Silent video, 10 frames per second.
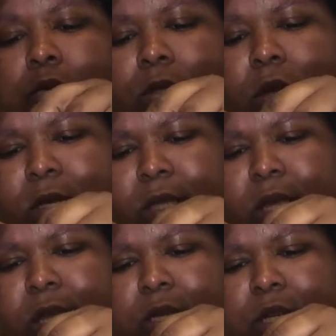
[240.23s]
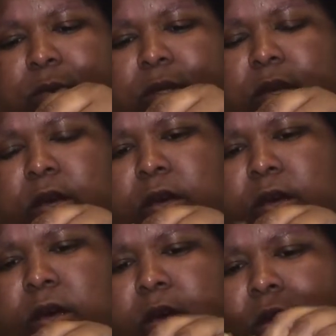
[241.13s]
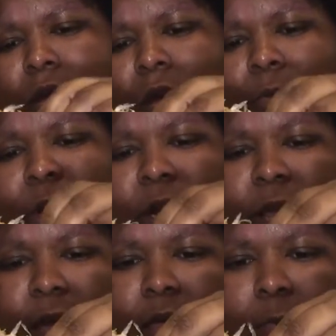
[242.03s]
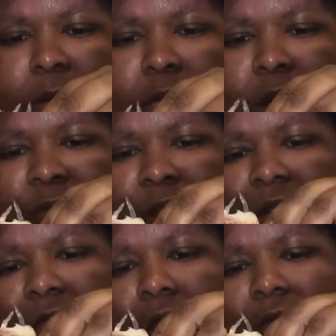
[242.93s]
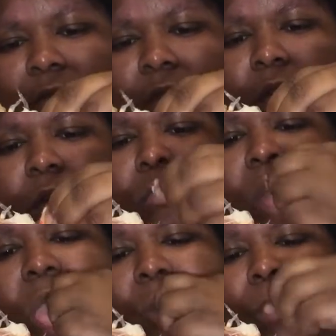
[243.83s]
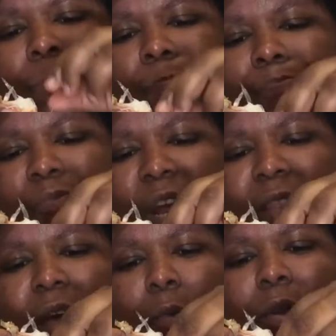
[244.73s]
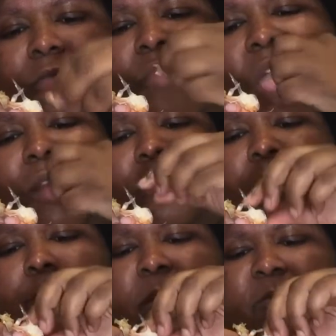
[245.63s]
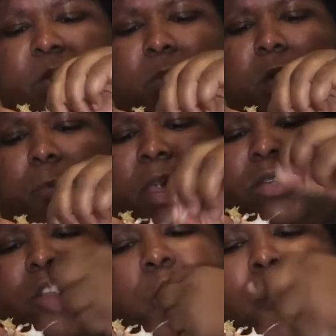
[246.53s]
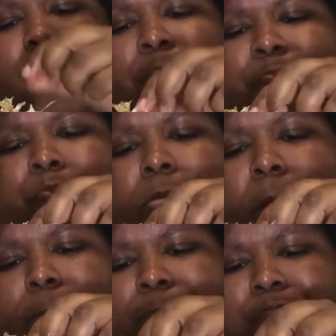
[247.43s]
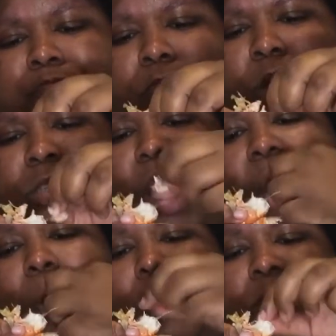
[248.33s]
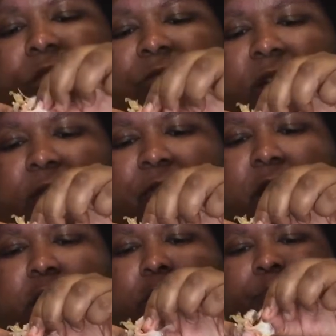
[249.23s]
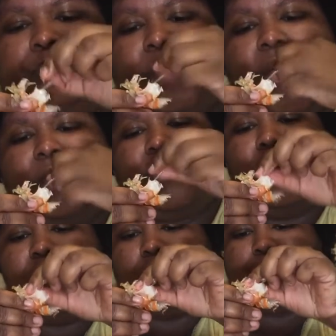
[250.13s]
sauce thing that she was putting together, but she never did a video for that. And that I think that may have been mayo based. So that would have been good for like fried stuff.